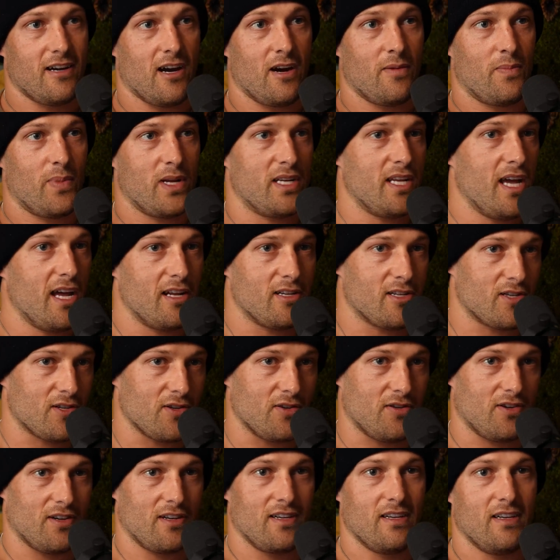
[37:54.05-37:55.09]
our
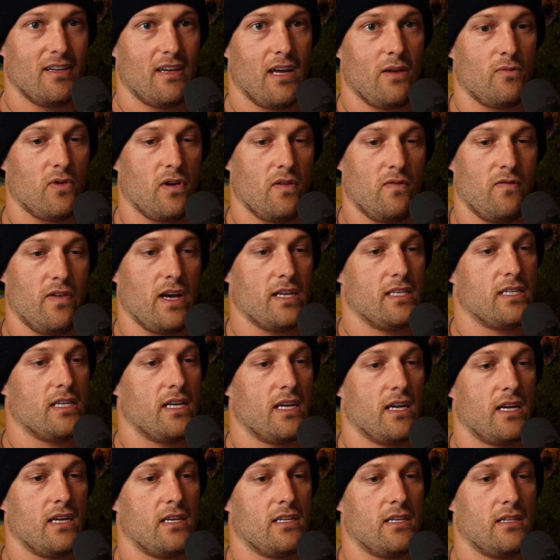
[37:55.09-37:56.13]
potential, and we're
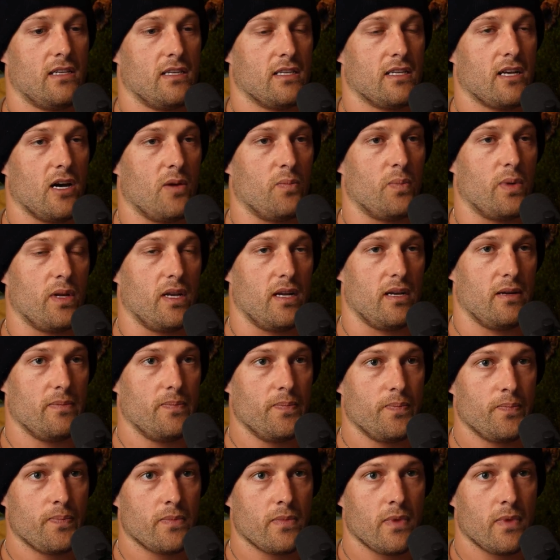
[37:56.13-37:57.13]
investing it into this company.